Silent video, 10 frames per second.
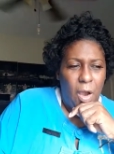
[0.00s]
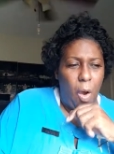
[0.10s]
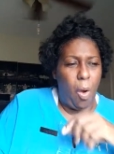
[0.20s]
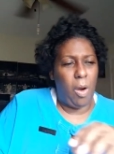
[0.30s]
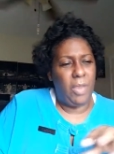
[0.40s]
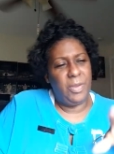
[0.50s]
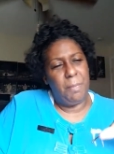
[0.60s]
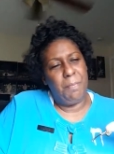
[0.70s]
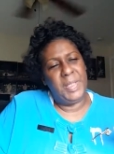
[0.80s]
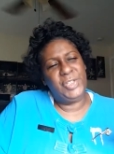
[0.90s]
or the
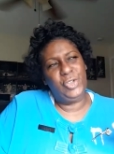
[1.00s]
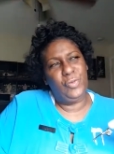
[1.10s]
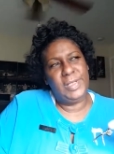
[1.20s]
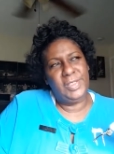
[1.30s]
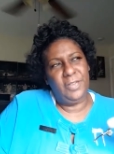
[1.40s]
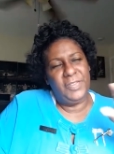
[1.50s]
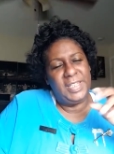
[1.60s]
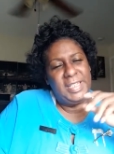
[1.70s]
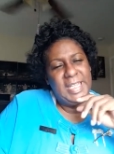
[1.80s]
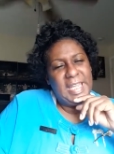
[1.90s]
mysteries of the
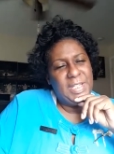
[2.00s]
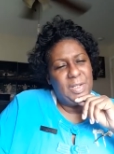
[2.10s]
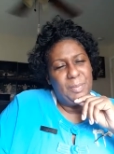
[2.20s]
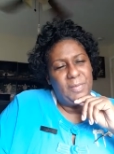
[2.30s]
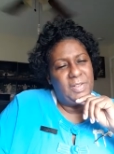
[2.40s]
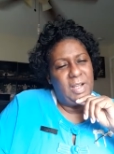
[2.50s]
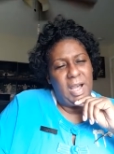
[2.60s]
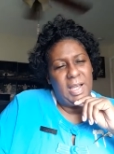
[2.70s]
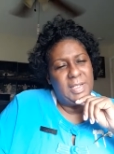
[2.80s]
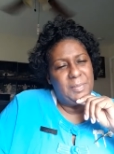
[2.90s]
kingdom of
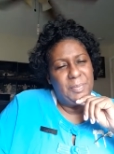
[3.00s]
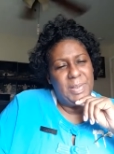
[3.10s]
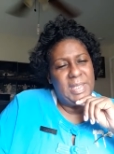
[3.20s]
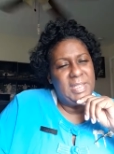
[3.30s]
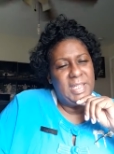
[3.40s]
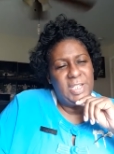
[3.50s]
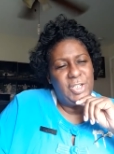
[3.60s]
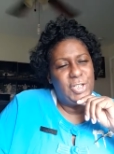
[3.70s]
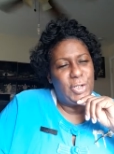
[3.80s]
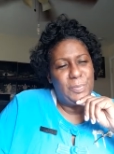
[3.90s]
God being
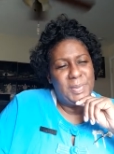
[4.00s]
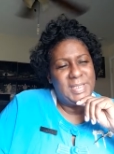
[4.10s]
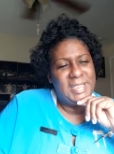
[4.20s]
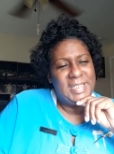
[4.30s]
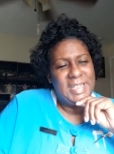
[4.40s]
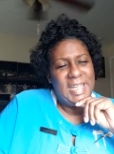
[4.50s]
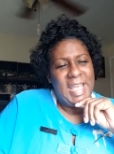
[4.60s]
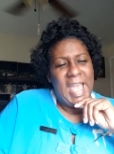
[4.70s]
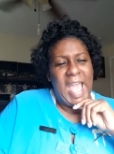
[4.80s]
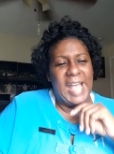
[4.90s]
interpreted
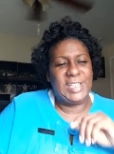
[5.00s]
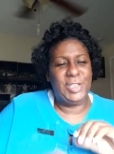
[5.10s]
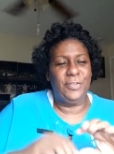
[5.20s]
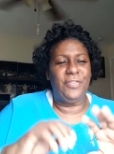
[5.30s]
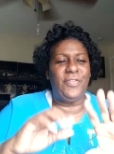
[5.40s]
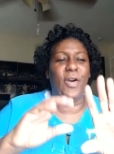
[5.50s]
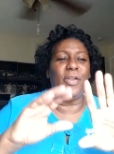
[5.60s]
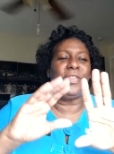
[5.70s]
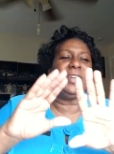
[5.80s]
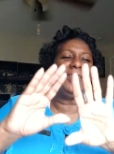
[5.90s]
as the
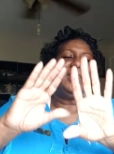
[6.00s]
Father